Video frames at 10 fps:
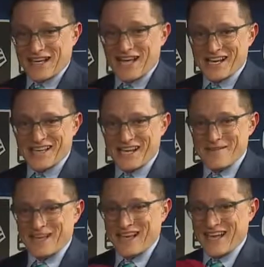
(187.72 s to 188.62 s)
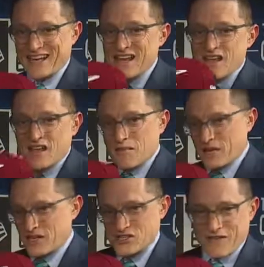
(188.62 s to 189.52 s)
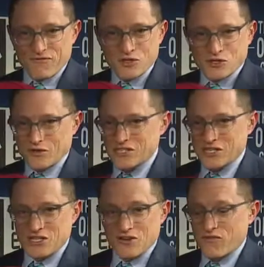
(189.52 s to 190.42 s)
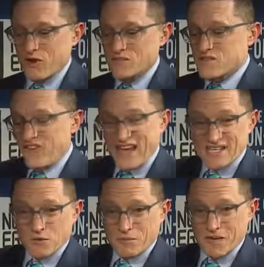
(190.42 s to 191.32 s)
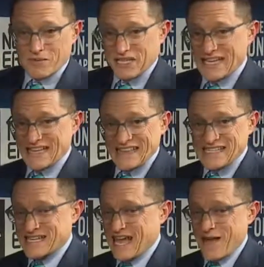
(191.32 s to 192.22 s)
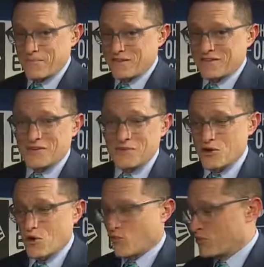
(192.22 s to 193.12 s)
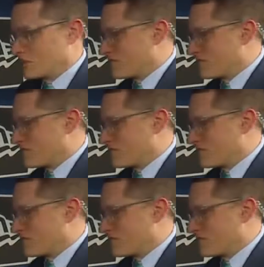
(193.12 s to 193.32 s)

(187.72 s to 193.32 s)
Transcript: clock game again Players have futuristic uniforms. Fans will be able to get this cap. It's going to be a really